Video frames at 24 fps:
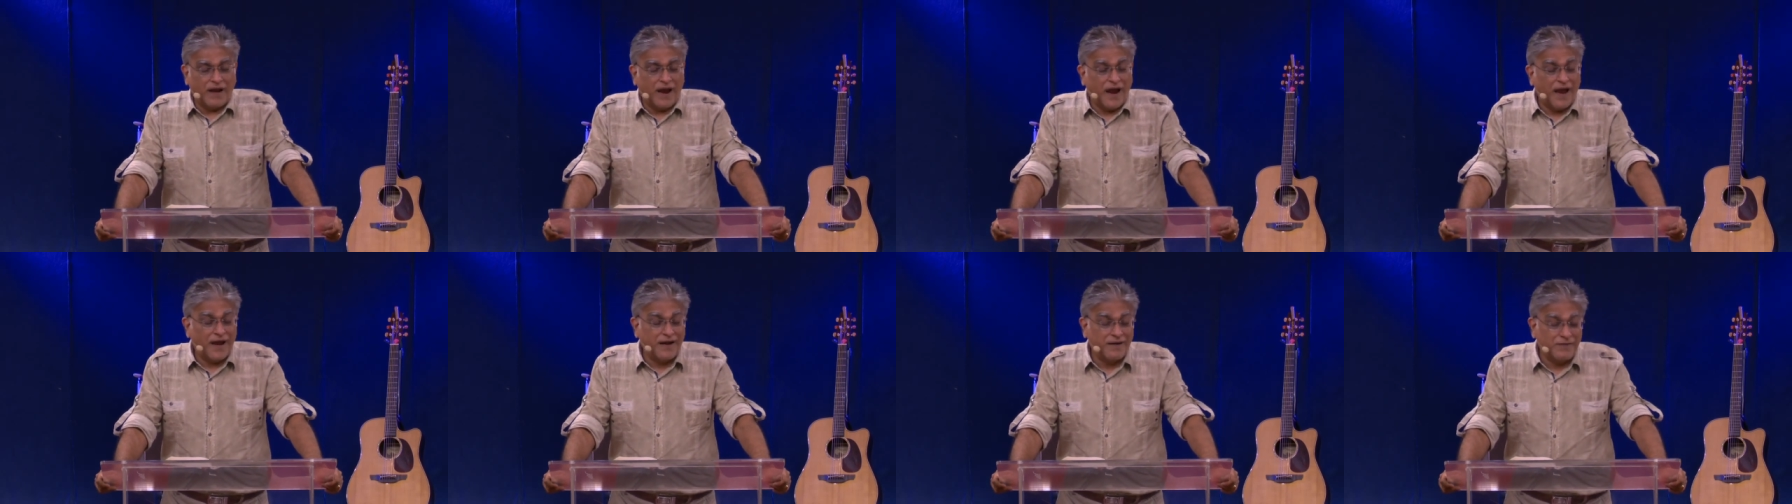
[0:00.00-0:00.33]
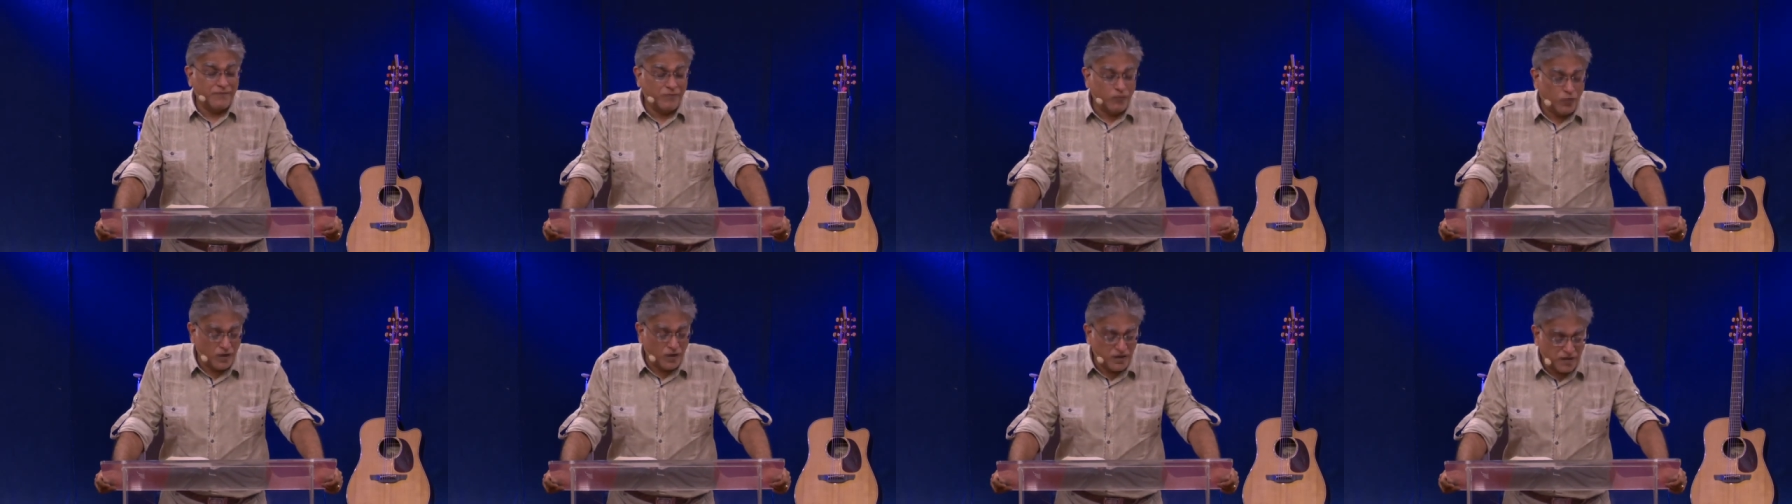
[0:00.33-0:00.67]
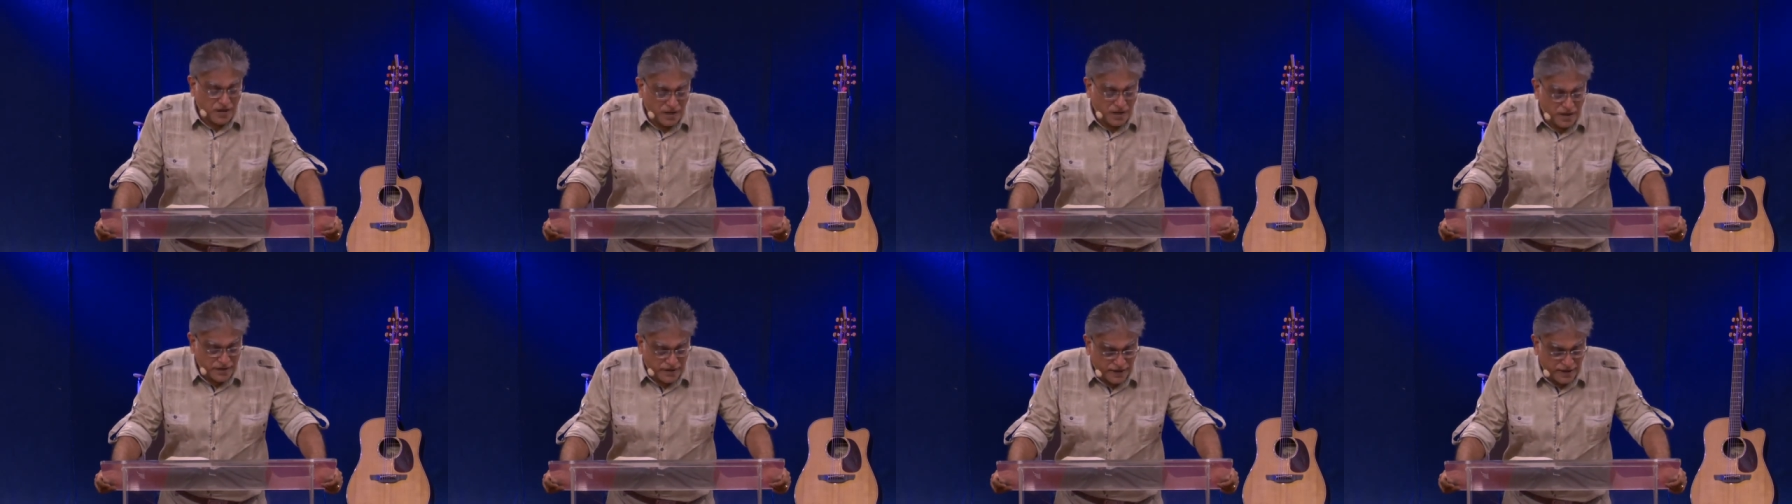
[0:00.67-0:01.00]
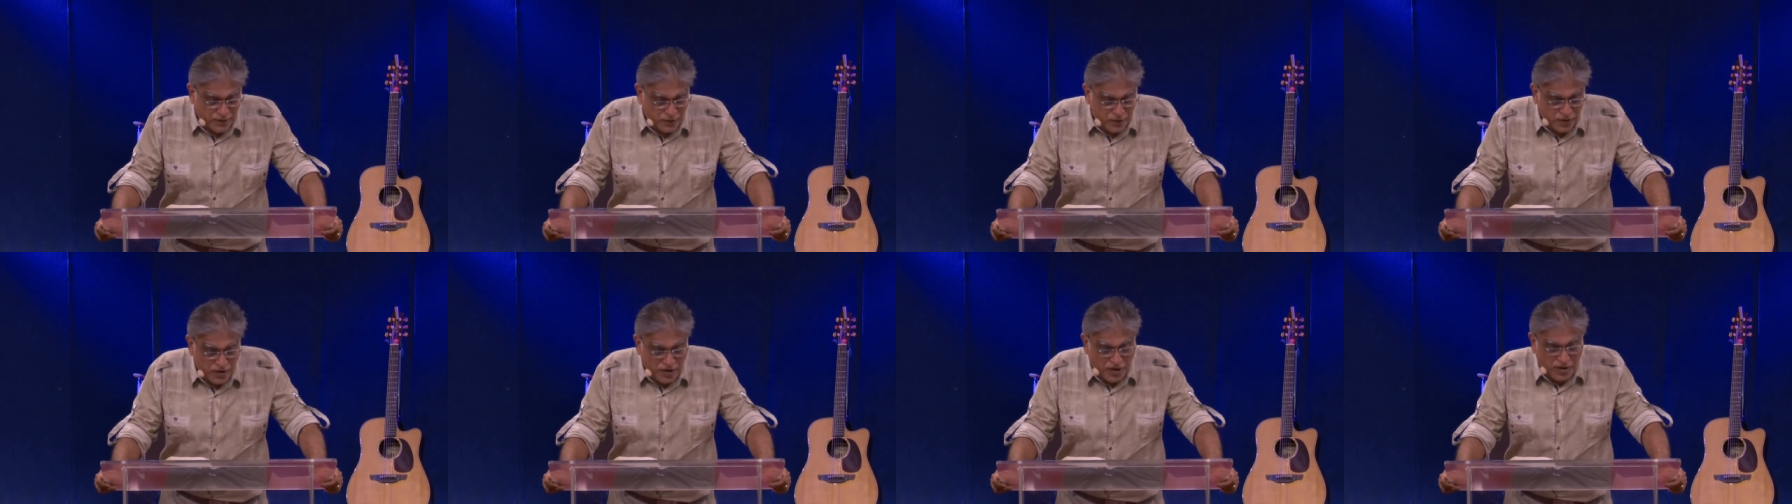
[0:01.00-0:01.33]
And one thing I'll tell
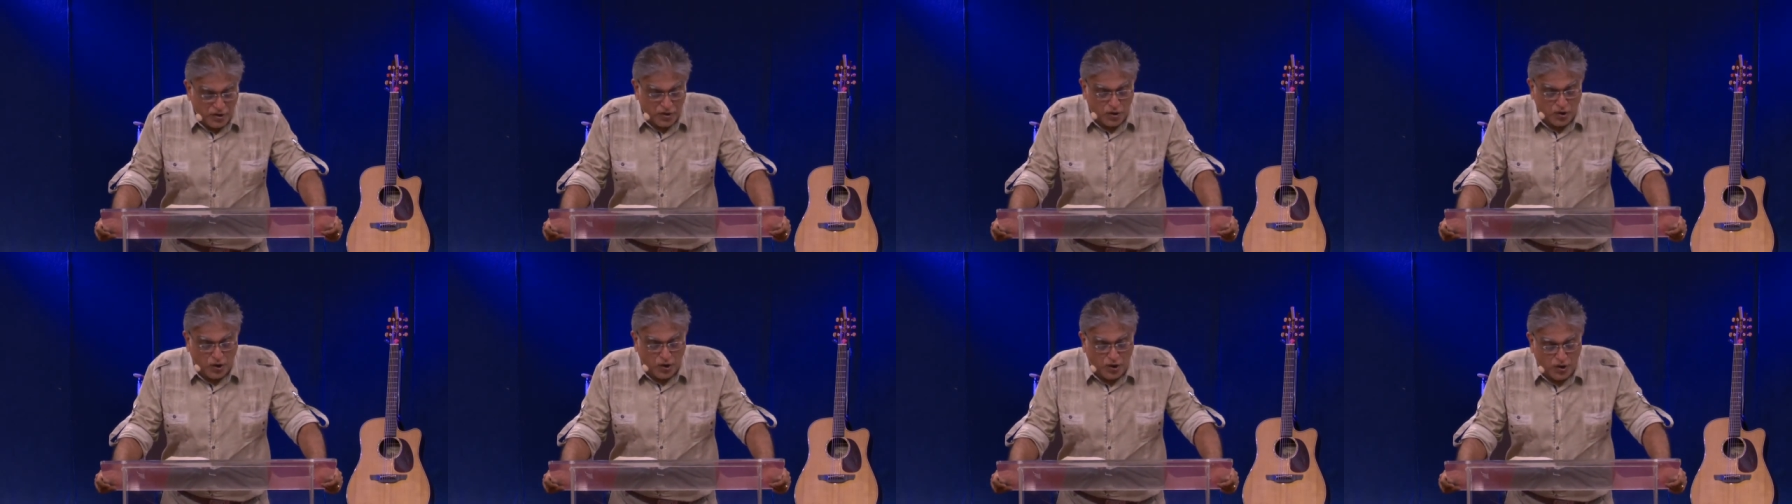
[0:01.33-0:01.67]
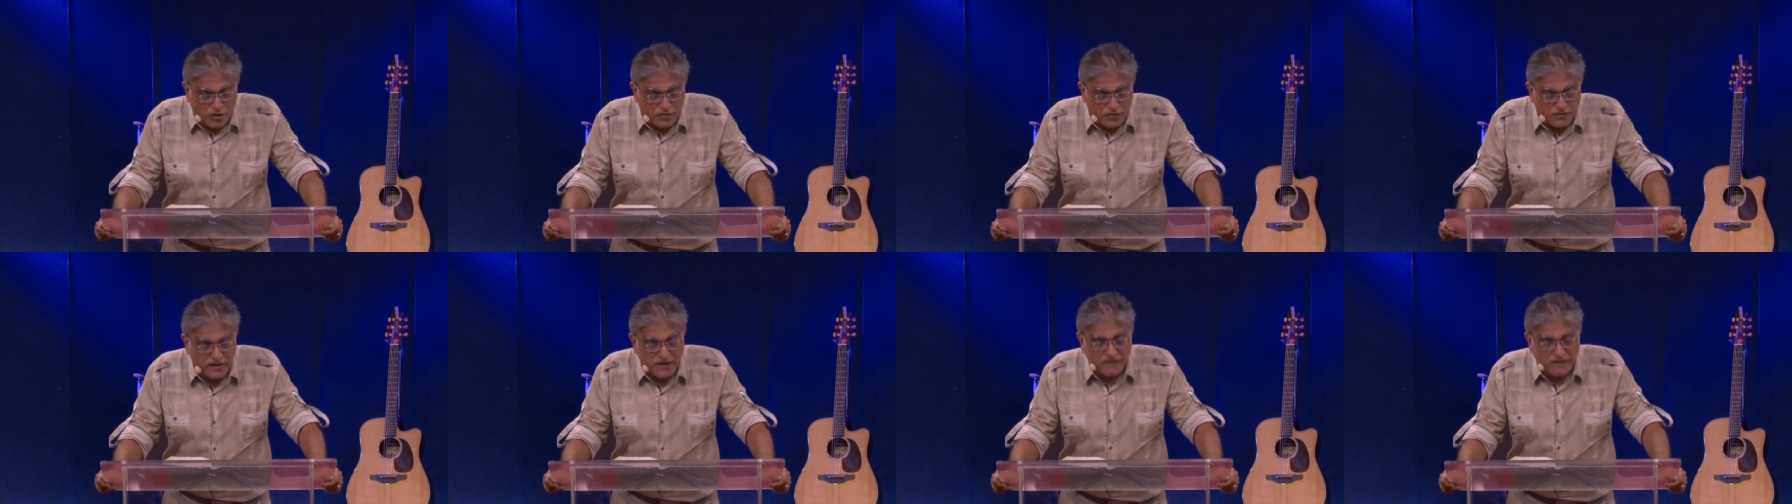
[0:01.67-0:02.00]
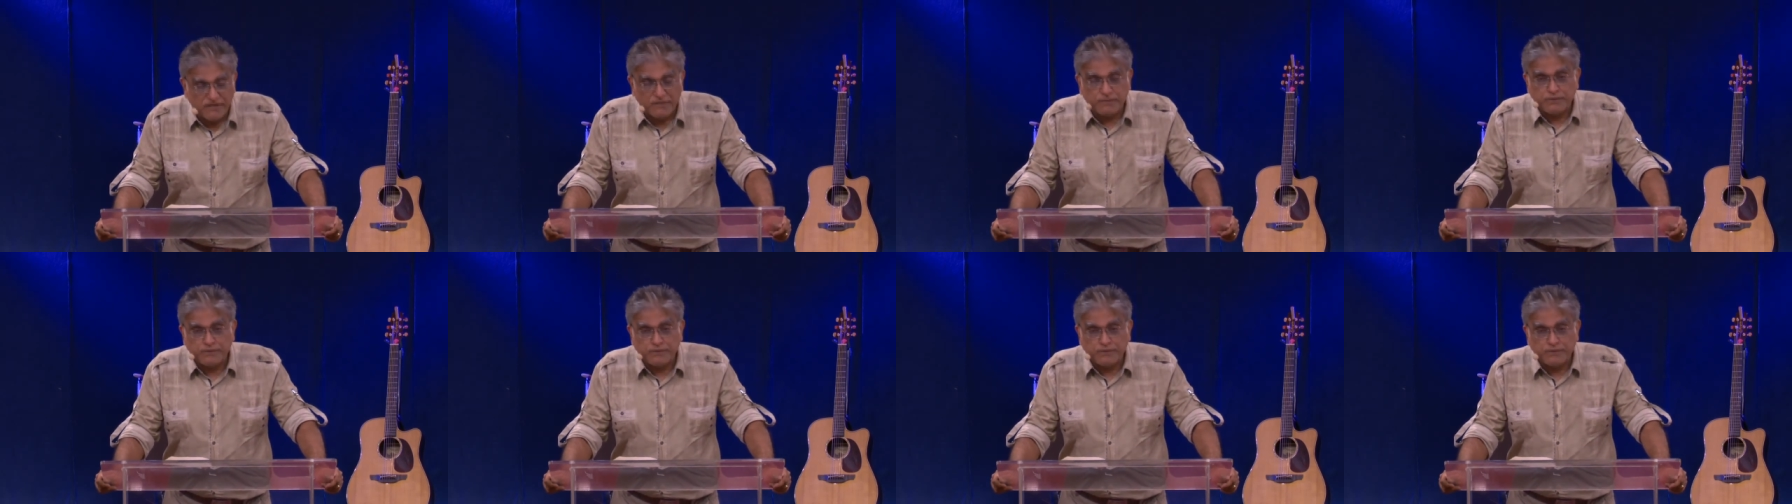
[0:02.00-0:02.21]
you, God will never